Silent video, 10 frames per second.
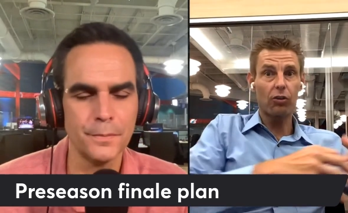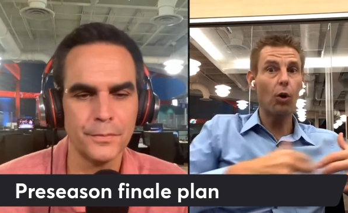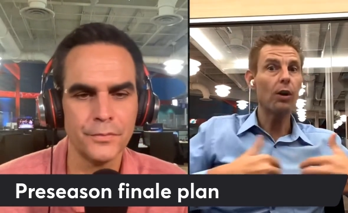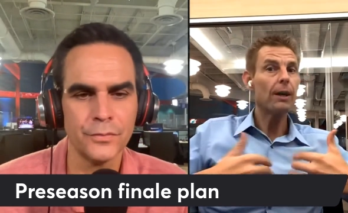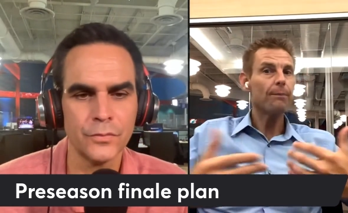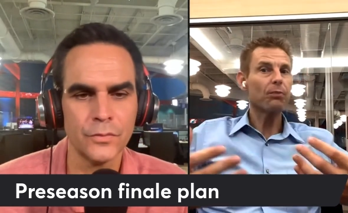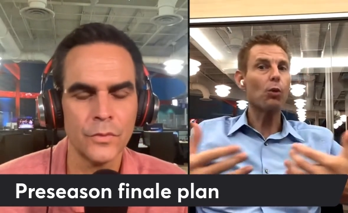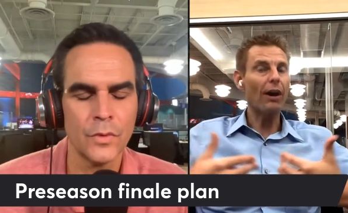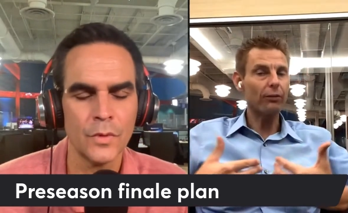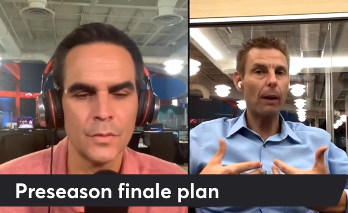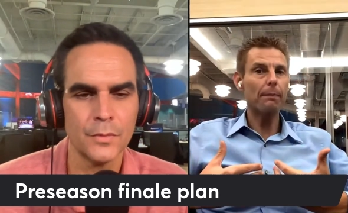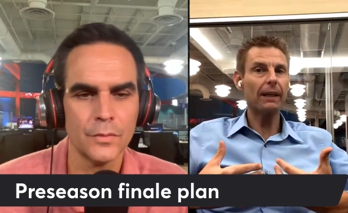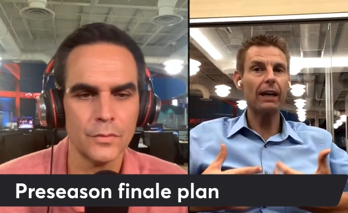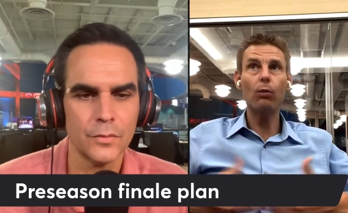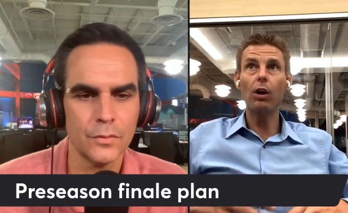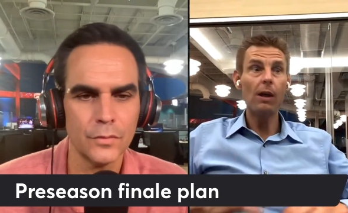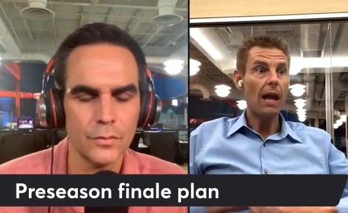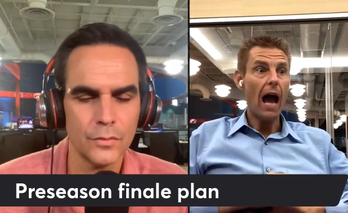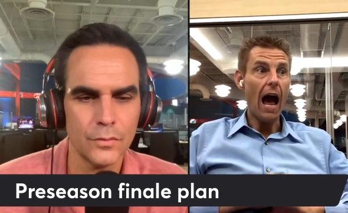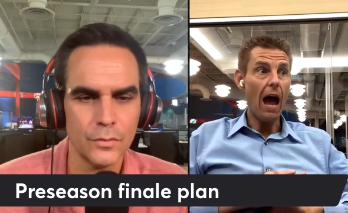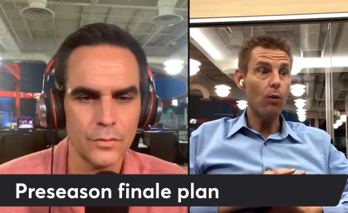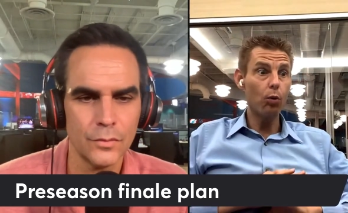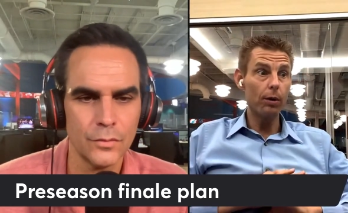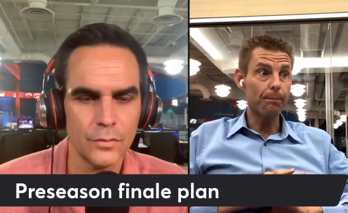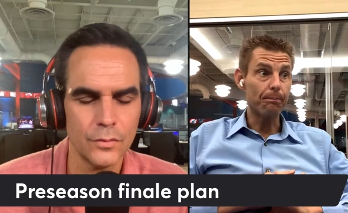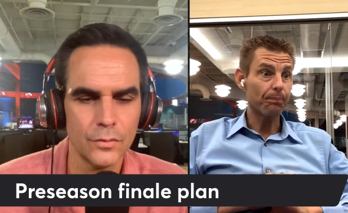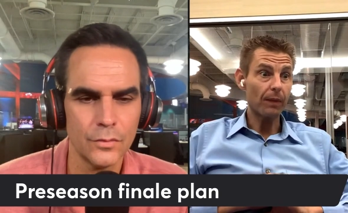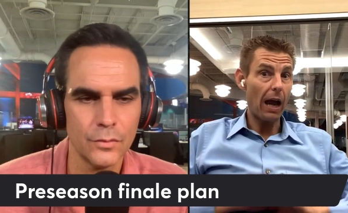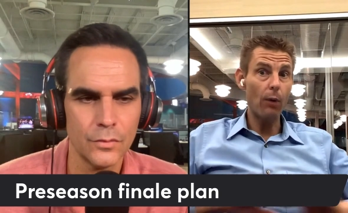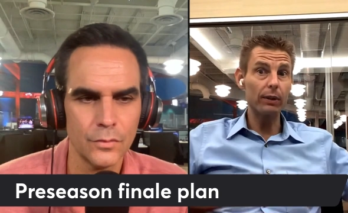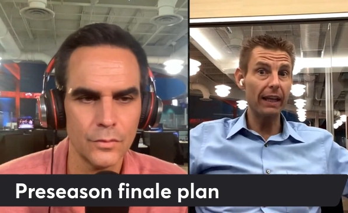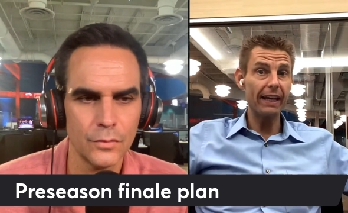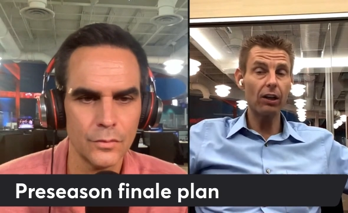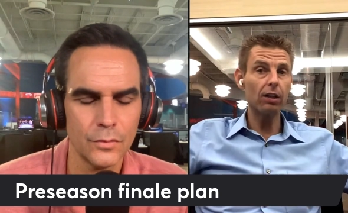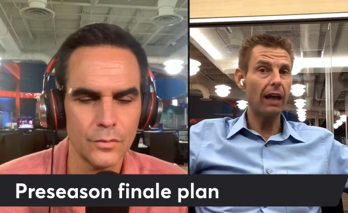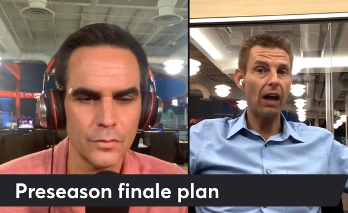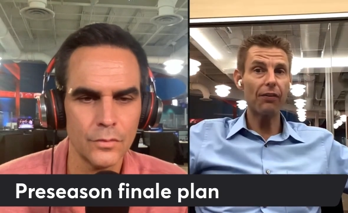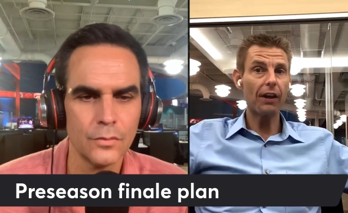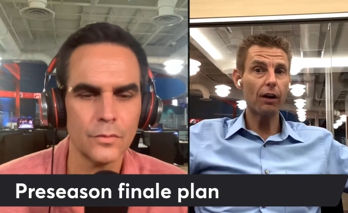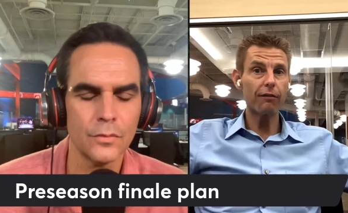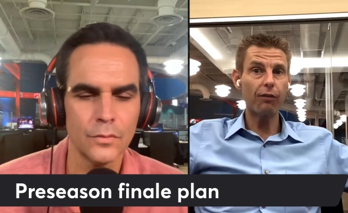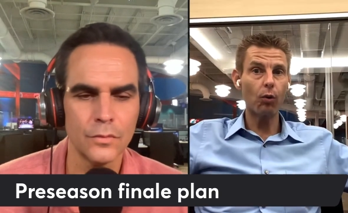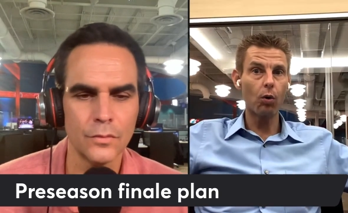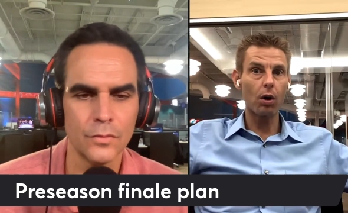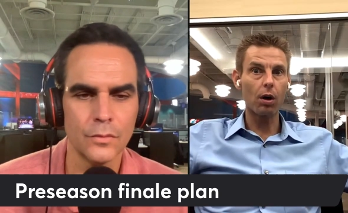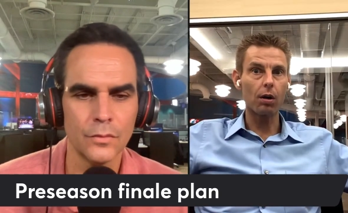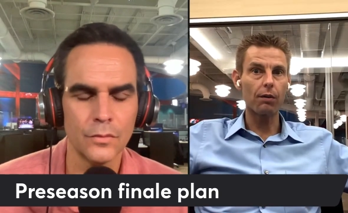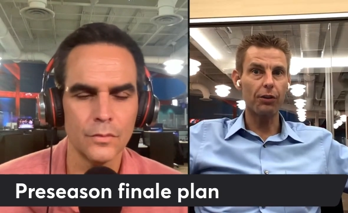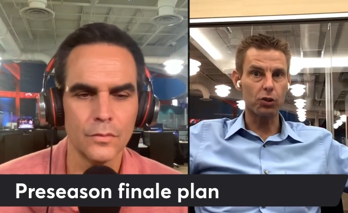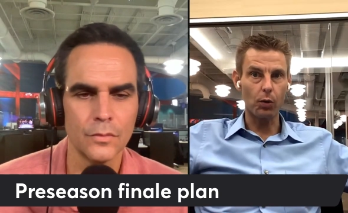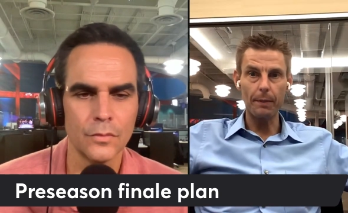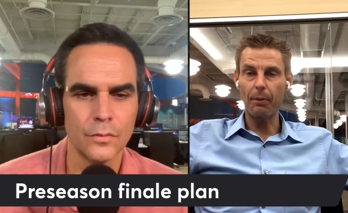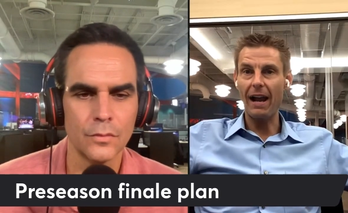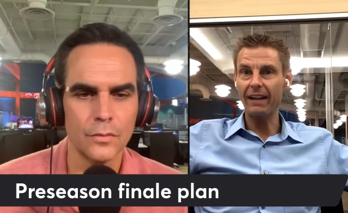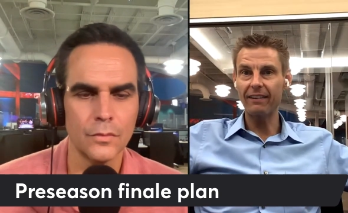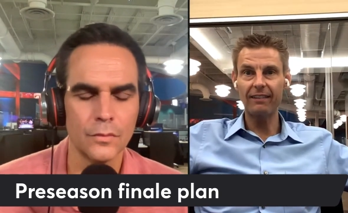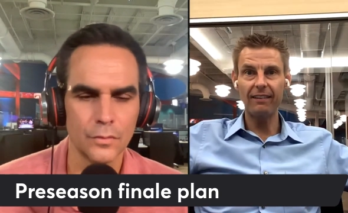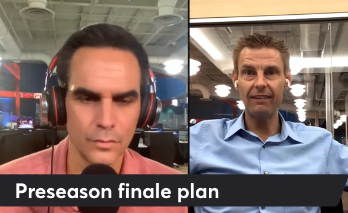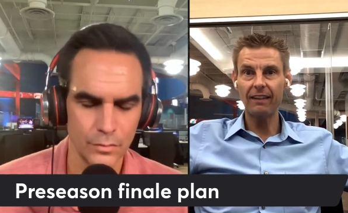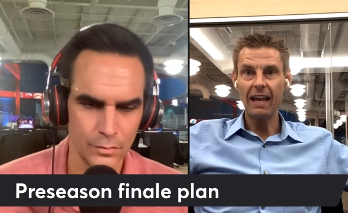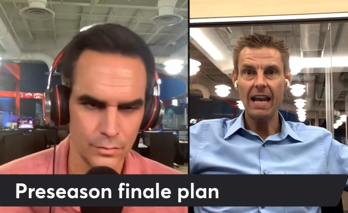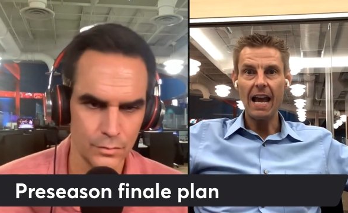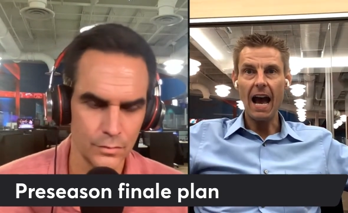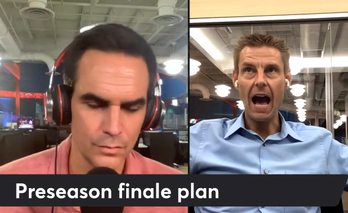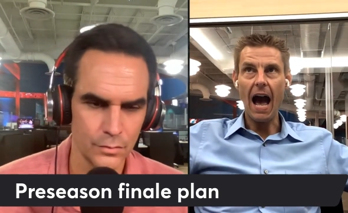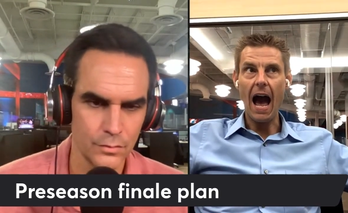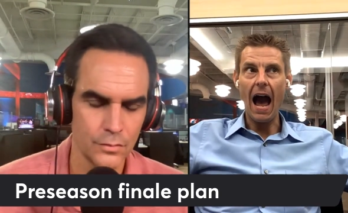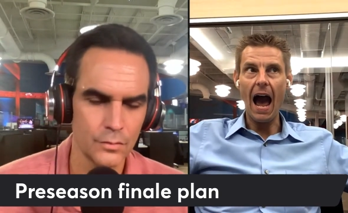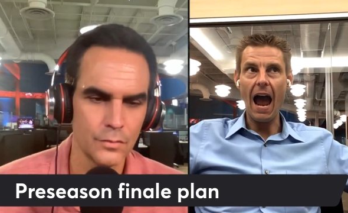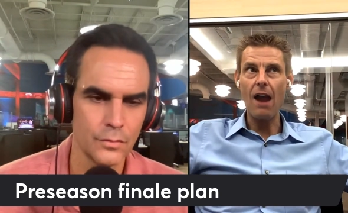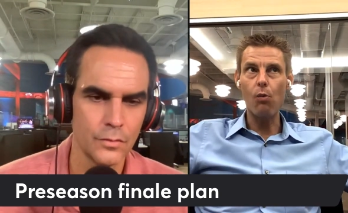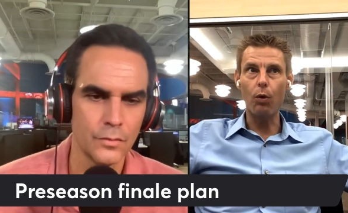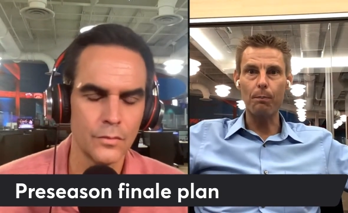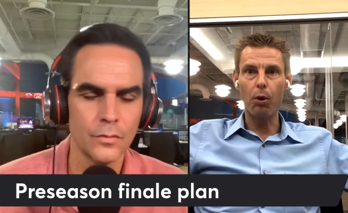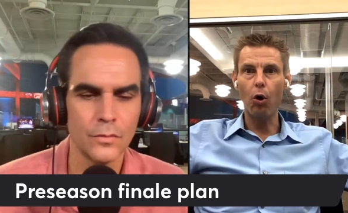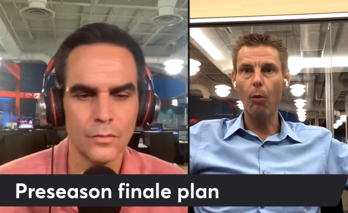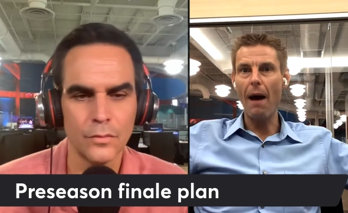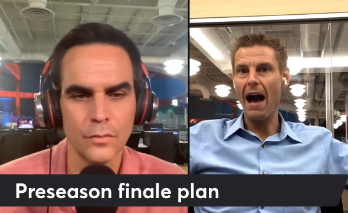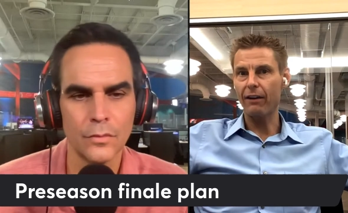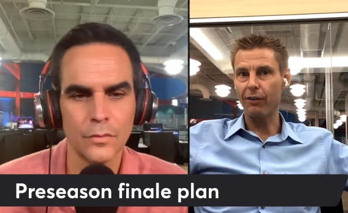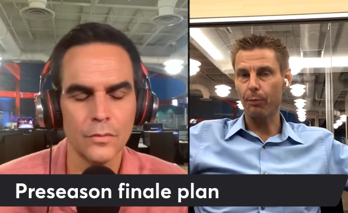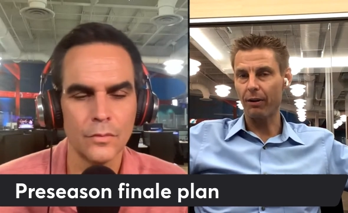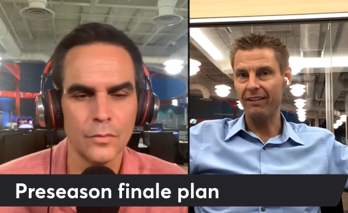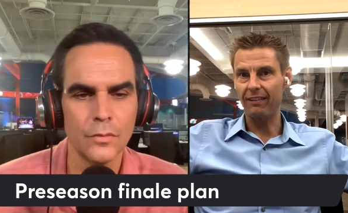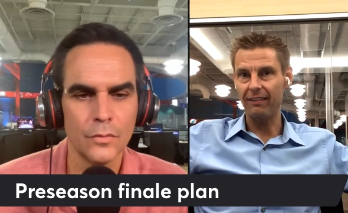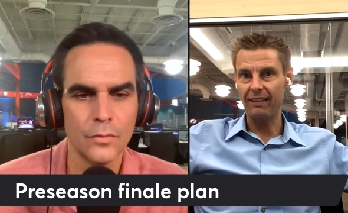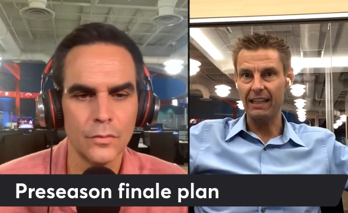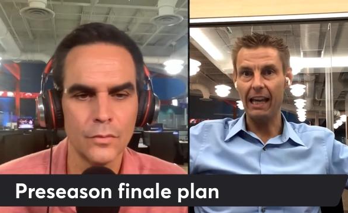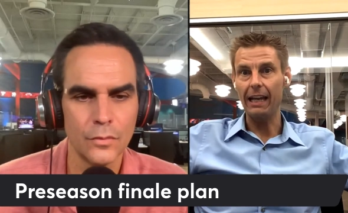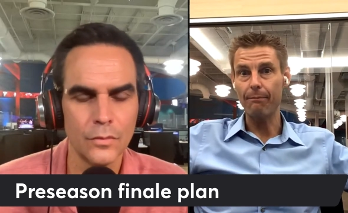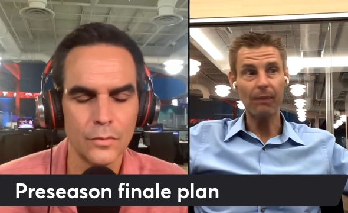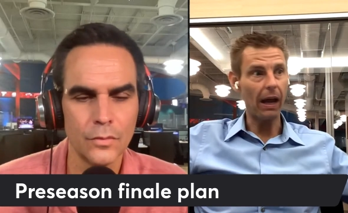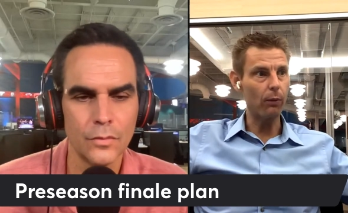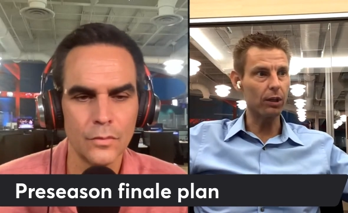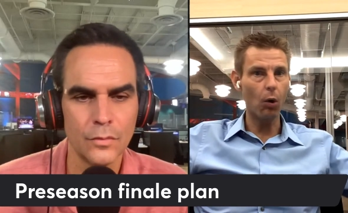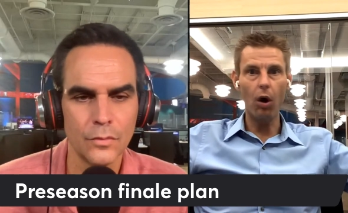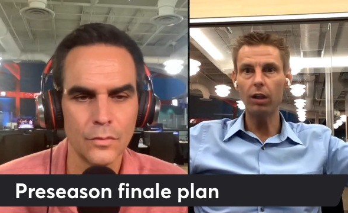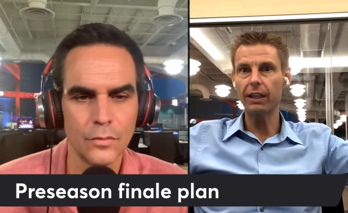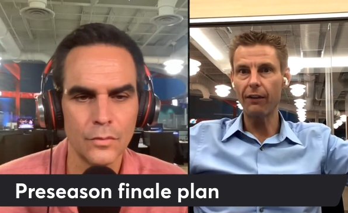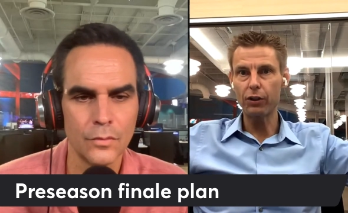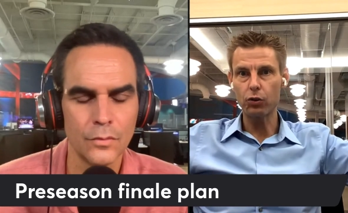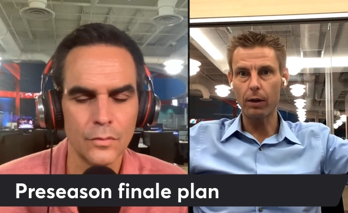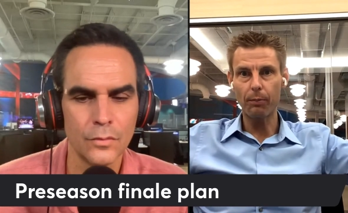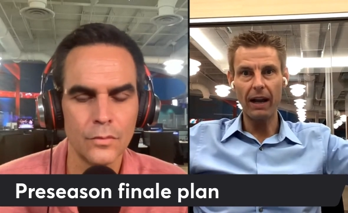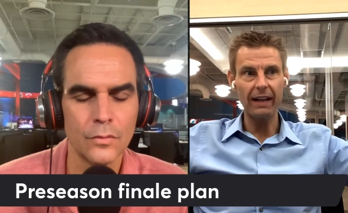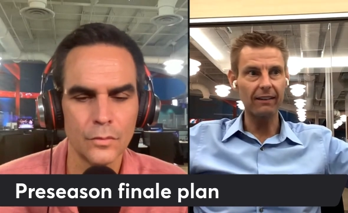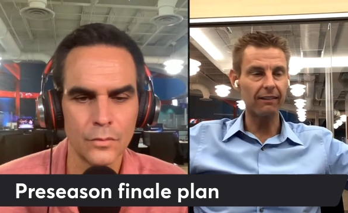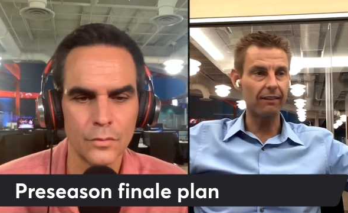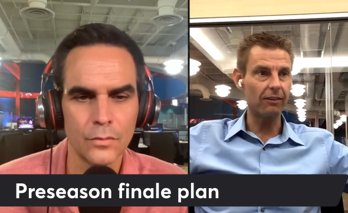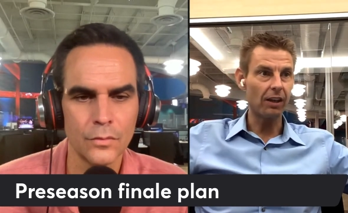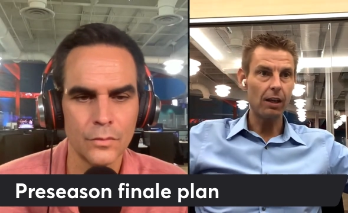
Speaker 1: so you asked my plan will i would i would lay it all out there for the joint practices i would pull back for the preseason game i would go all in on the joint practices